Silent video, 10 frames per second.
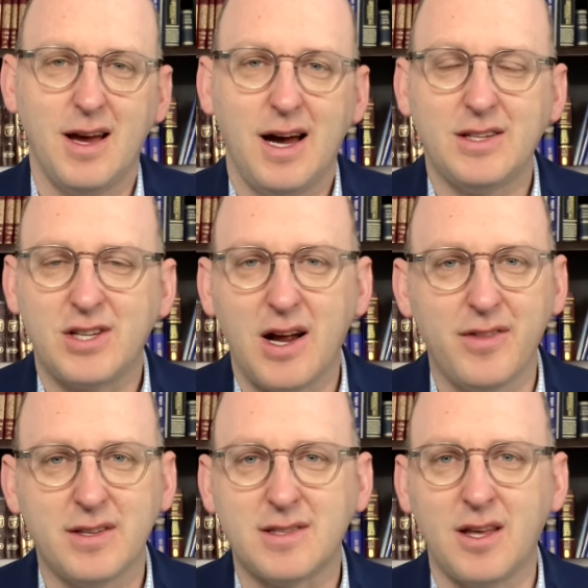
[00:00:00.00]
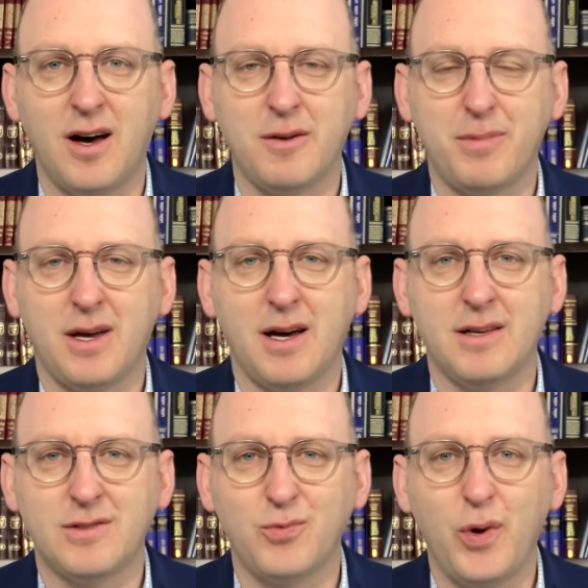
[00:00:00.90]
I share this thought
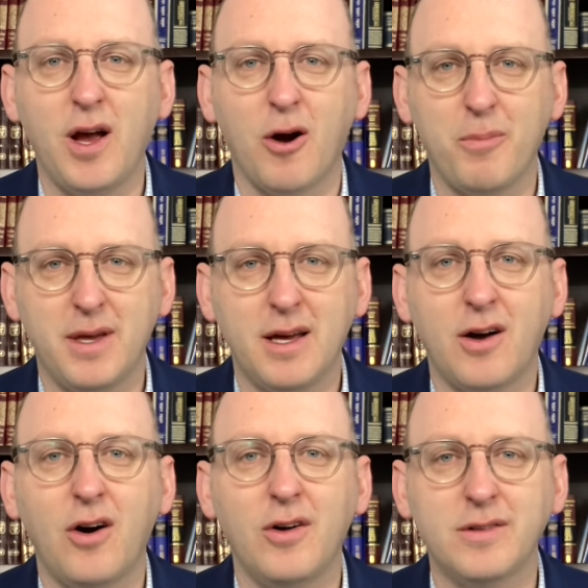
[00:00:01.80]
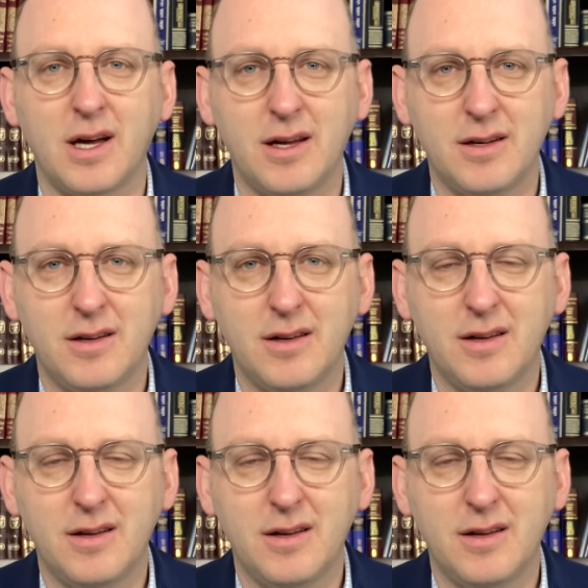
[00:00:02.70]
because we are being called on